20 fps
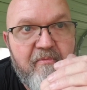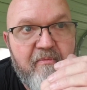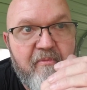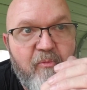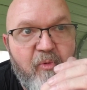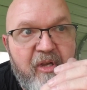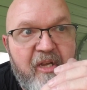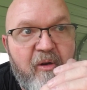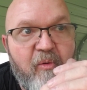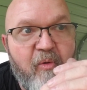
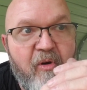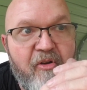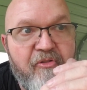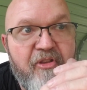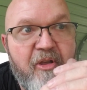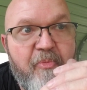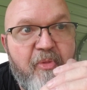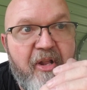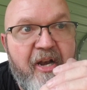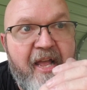we can work
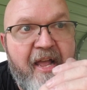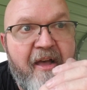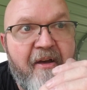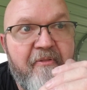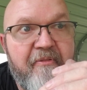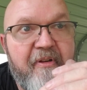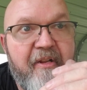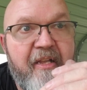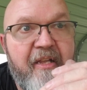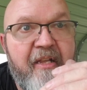something out
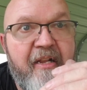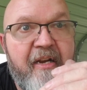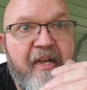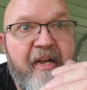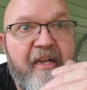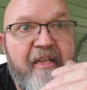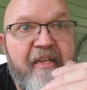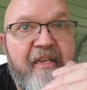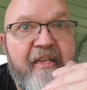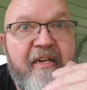and I
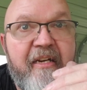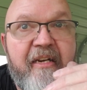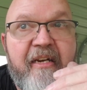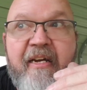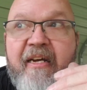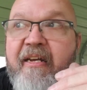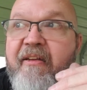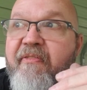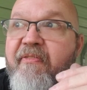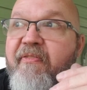can get a
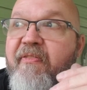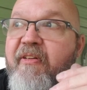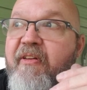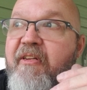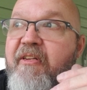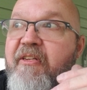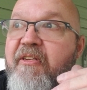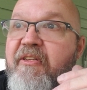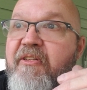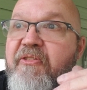knife
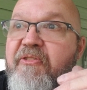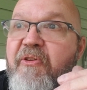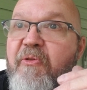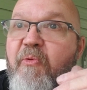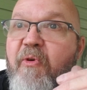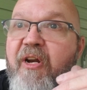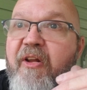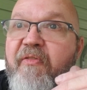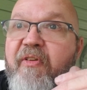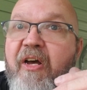to
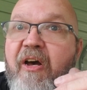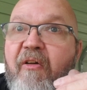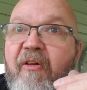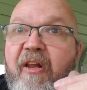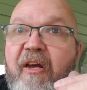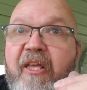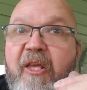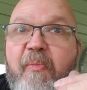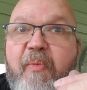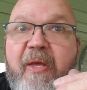one of y'all
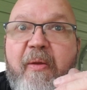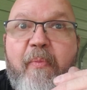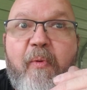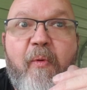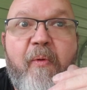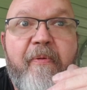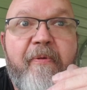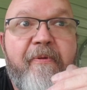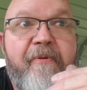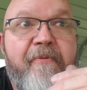lucky people.